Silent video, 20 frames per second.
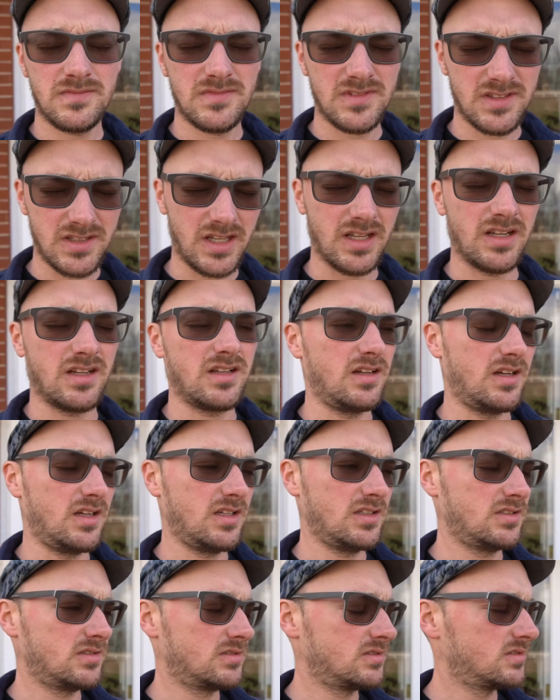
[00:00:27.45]
Thank God.
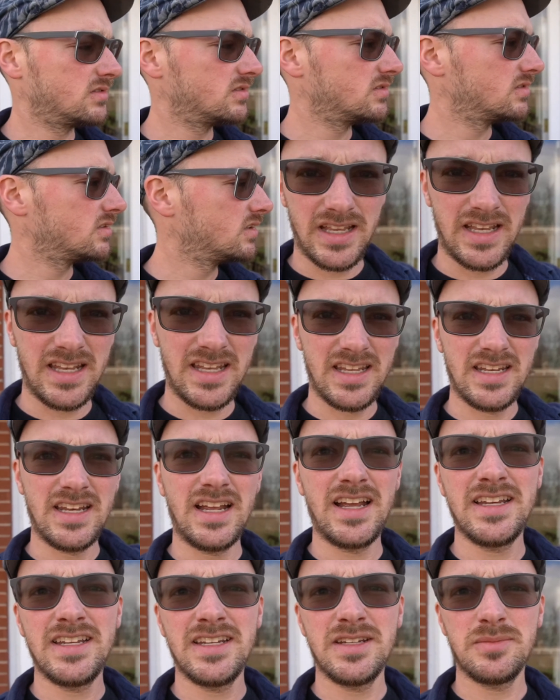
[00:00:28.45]
And then I
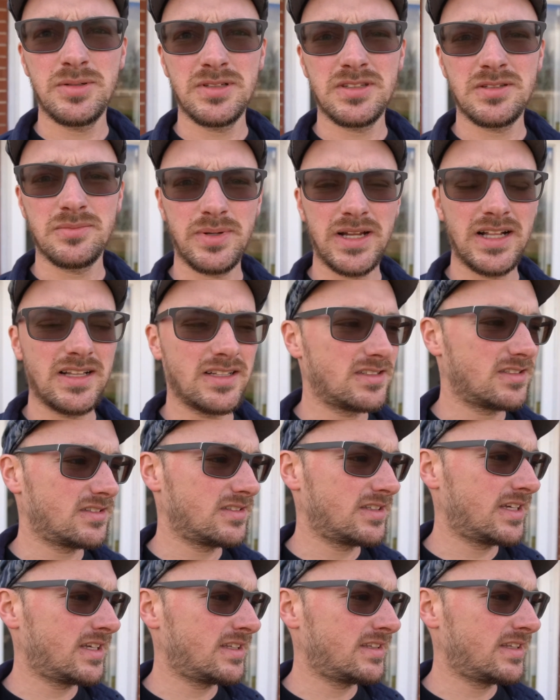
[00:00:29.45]
need to put some pallets on
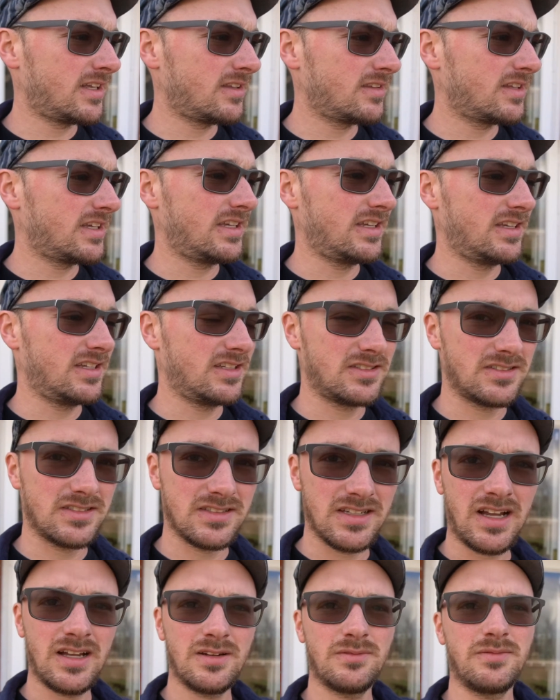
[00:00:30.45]
that now that it is
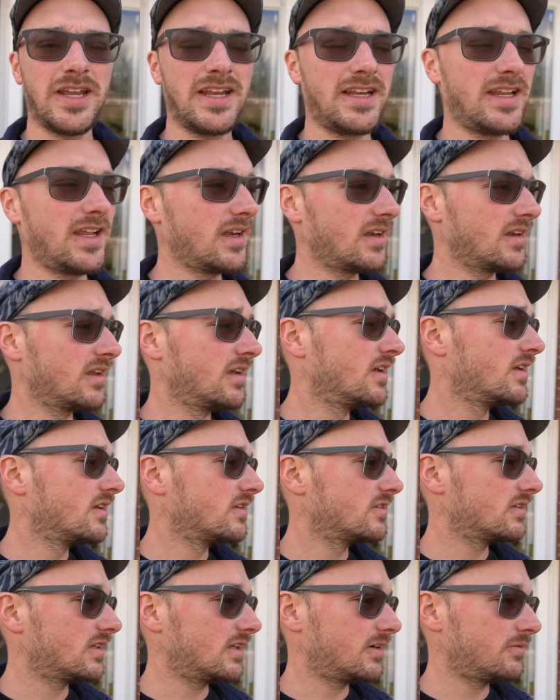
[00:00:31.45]
not raining,
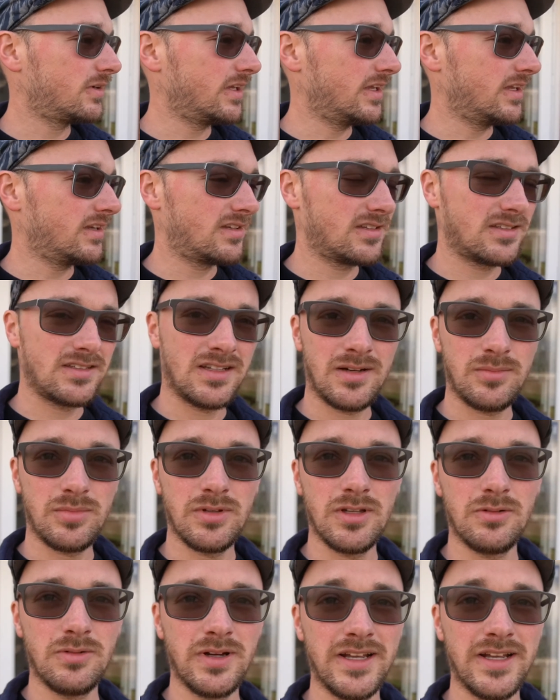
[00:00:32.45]
so that way it does not blow away.